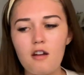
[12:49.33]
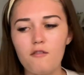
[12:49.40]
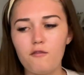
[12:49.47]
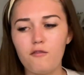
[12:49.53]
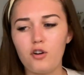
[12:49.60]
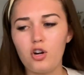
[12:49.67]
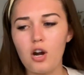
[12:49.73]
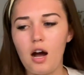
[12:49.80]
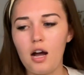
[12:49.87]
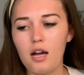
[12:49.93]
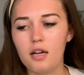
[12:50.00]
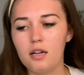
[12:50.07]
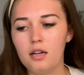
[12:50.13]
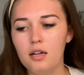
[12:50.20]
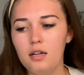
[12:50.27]
for not
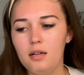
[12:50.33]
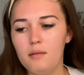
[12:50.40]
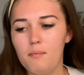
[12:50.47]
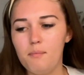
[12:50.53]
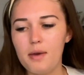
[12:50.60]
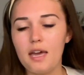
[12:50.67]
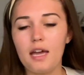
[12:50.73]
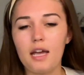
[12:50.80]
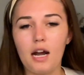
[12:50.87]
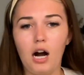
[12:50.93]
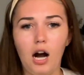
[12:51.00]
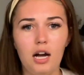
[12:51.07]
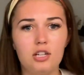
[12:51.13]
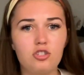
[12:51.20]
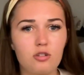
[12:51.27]
being
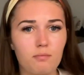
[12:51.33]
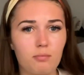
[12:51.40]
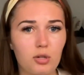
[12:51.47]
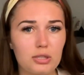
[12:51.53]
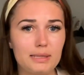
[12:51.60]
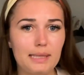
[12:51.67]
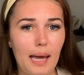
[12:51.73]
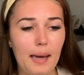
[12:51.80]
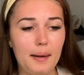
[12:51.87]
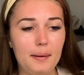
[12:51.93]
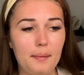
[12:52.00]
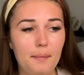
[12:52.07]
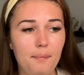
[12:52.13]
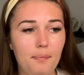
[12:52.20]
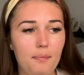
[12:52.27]
100%
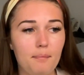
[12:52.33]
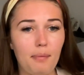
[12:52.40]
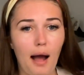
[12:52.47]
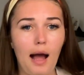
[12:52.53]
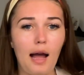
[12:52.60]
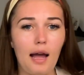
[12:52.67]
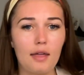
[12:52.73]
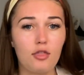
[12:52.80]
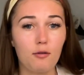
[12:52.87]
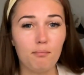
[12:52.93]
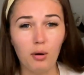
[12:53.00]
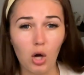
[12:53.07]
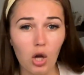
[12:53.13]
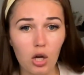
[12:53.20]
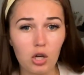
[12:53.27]
by the
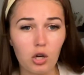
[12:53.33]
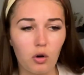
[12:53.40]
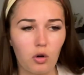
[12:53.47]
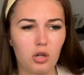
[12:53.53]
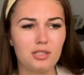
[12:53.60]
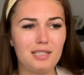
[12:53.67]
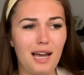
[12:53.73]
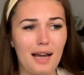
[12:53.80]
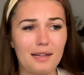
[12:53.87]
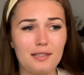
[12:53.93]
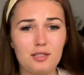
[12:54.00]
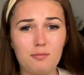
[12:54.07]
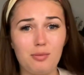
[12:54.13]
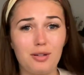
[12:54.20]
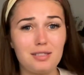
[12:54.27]
book or
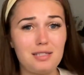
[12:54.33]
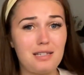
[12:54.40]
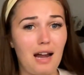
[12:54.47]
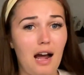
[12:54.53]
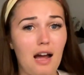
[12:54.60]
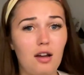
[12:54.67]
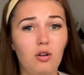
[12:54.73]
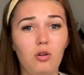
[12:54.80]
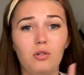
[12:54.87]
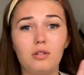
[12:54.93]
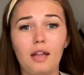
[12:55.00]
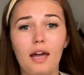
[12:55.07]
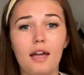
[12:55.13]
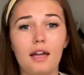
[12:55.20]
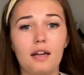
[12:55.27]
textbook style,
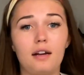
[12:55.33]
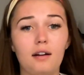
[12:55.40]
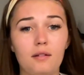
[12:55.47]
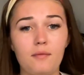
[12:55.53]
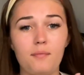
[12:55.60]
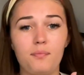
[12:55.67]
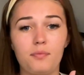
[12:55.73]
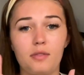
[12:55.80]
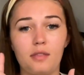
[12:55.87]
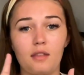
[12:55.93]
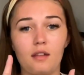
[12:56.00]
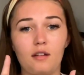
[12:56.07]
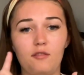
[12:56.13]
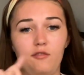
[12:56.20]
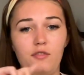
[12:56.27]
like
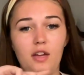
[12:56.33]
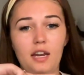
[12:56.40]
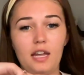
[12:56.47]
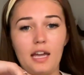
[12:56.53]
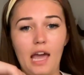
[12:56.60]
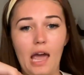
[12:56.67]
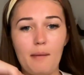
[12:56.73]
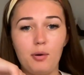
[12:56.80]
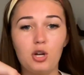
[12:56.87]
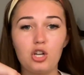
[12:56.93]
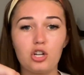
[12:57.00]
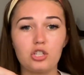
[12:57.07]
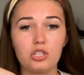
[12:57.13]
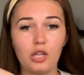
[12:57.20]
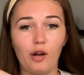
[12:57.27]
fitting, putting
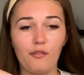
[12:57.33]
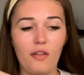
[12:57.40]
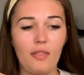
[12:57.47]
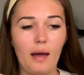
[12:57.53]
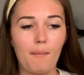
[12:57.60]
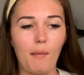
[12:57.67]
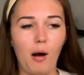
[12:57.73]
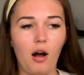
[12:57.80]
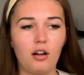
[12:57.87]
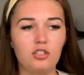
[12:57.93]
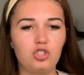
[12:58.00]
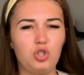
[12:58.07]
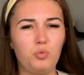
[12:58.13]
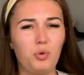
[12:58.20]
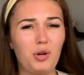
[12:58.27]
yourself in that
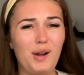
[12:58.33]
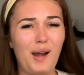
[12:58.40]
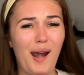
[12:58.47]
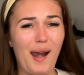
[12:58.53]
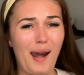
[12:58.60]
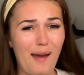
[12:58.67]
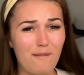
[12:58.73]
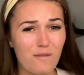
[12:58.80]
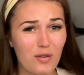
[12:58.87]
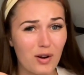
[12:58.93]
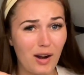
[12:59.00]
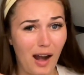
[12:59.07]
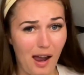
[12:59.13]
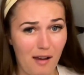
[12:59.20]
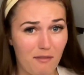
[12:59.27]
box. You were
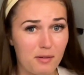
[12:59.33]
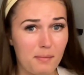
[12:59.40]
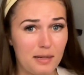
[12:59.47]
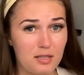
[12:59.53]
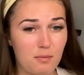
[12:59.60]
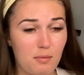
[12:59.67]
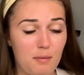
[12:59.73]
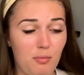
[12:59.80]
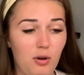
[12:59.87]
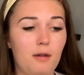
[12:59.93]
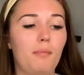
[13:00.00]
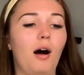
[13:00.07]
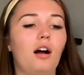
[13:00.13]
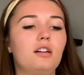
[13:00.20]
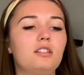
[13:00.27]
never, ever meant to be put in a
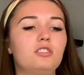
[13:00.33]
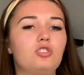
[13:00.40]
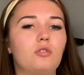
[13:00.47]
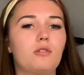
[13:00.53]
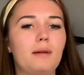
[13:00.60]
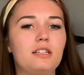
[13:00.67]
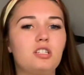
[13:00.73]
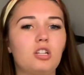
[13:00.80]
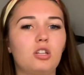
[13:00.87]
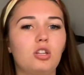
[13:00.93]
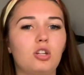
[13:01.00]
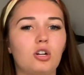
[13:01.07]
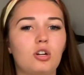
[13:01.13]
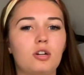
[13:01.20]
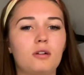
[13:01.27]
box. You were meant to
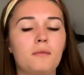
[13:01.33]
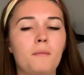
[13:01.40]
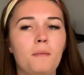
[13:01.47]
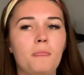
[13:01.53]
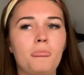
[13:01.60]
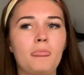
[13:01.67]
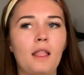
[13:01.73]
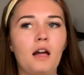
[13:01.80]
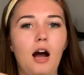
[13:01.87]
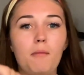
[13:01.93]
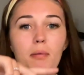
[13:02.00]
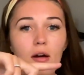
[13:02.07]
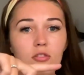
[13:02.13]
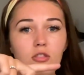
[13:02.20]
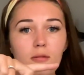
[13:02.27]
learn
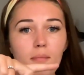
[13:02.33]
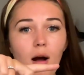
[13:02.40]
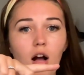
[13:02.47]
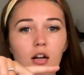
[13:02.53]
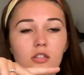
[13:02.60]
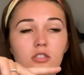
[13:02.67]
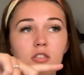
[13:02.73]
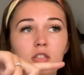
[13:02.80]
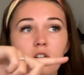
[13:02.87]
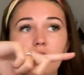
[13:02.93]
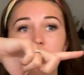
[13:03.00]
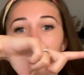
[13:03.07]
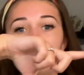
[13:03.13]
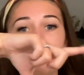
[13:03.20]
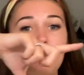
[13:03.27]
about the box,
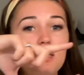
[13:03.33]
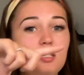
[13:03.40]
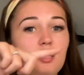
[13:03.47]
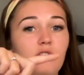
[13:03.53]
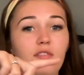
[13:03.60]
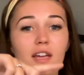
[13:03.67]
the limits of